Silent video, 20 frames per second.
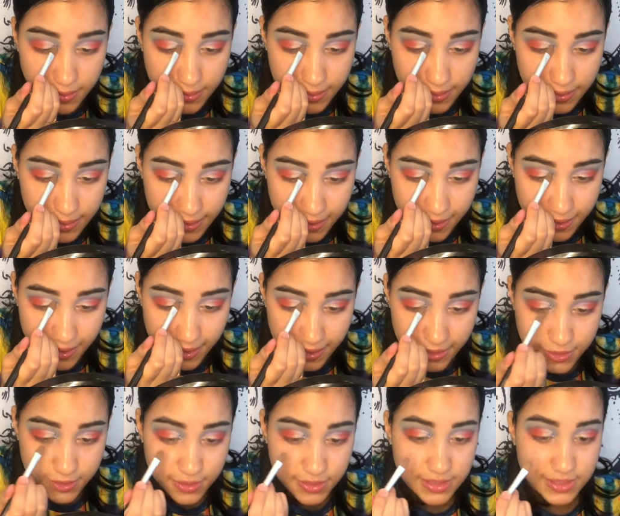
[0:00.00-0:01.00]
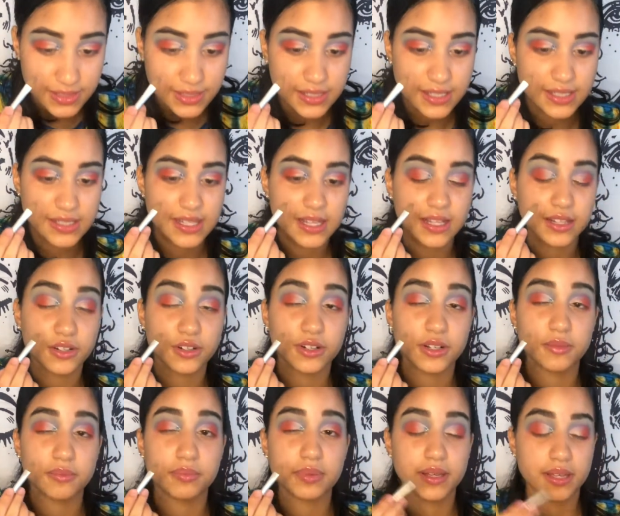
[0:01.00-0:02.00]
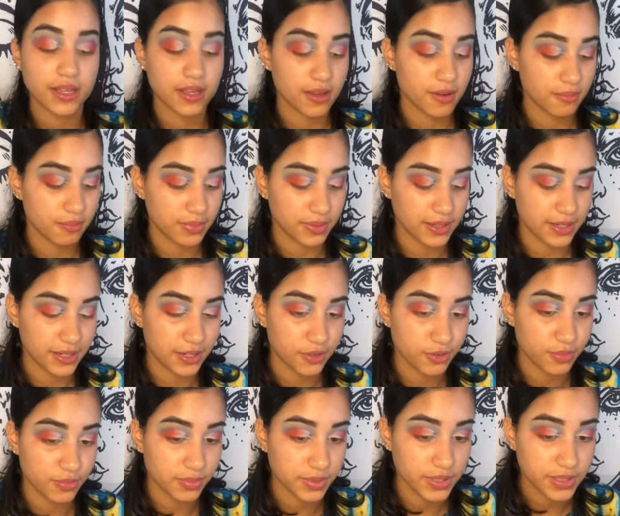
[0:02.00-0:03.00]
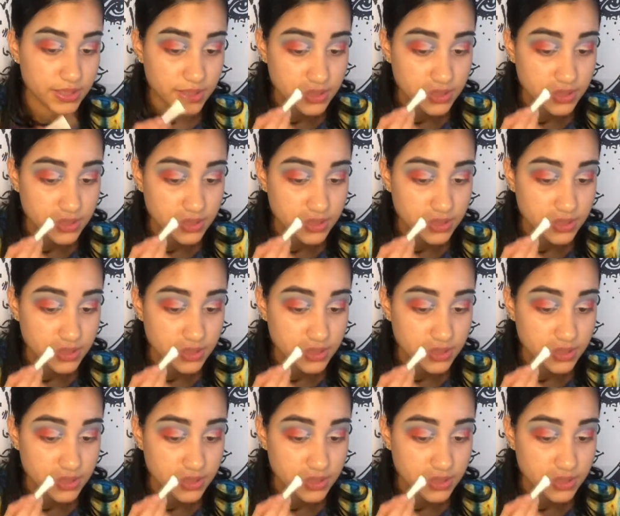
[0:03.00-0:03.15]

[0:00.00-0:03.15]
Like as you can see, it's like literally picking up a little bit,